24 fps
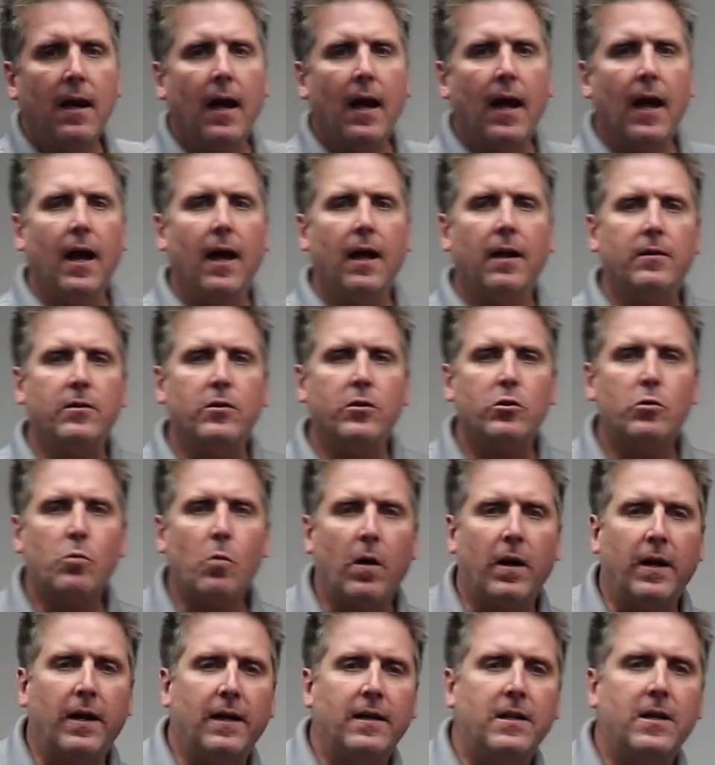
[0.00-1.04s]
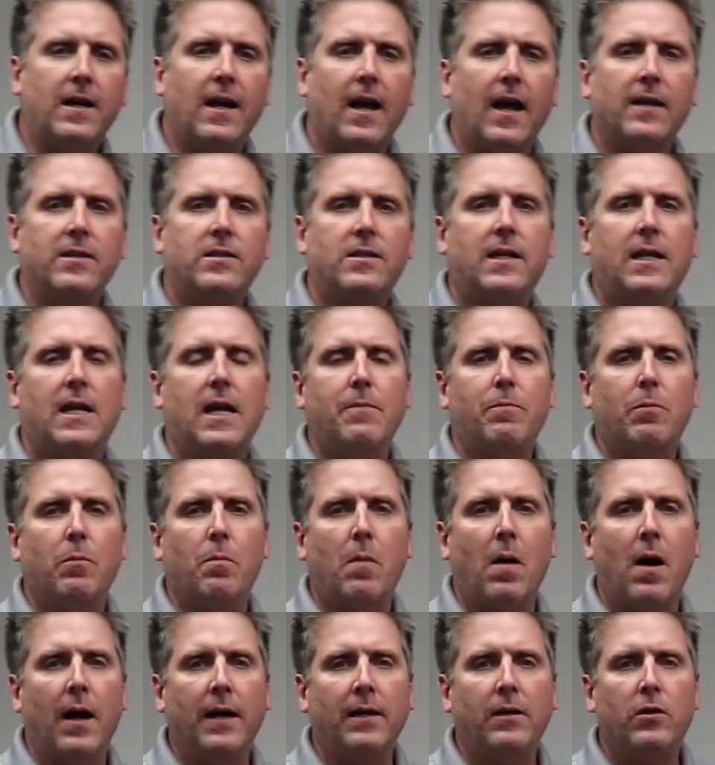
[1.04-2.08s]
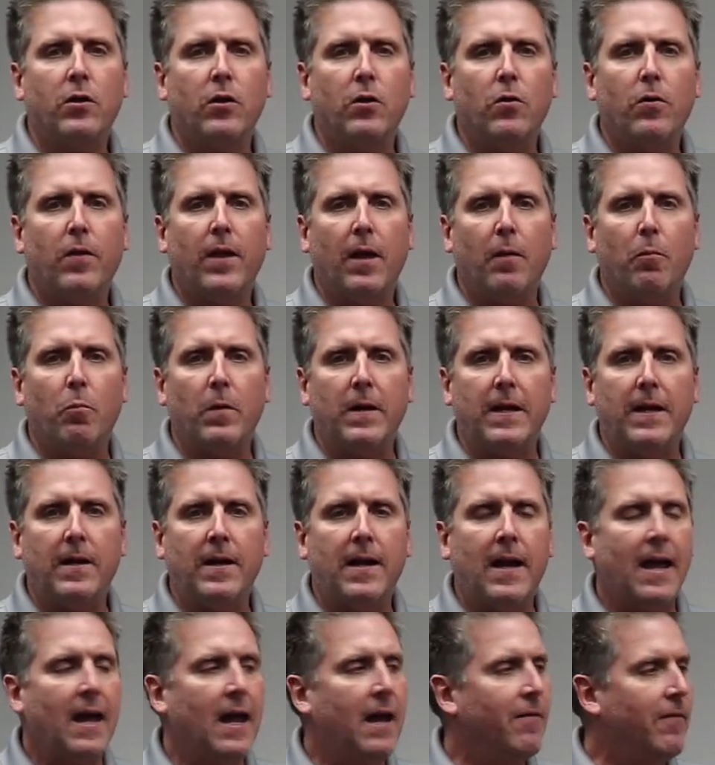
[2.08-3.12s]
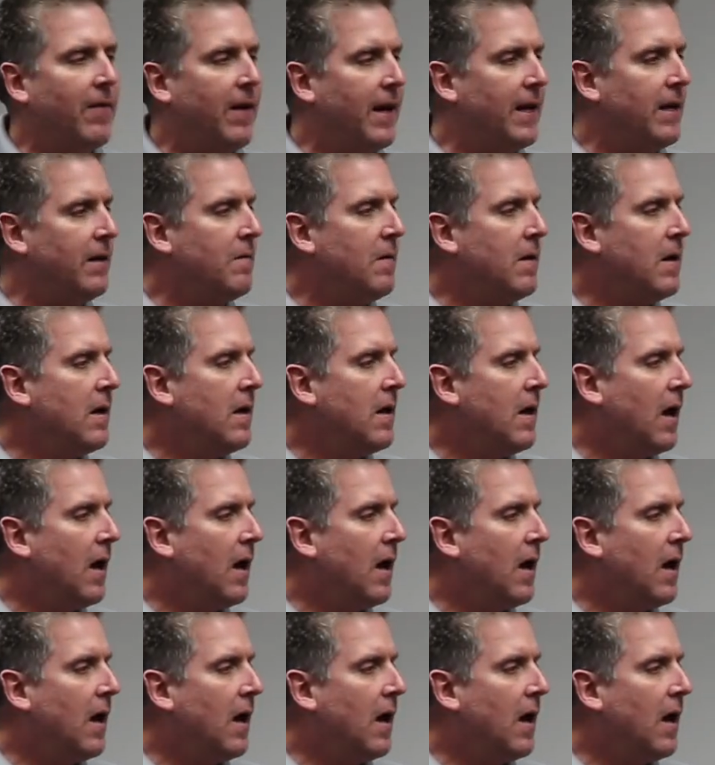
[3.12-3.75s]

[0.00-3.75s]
Uh, just wanted you guys to keep in mind too that we have a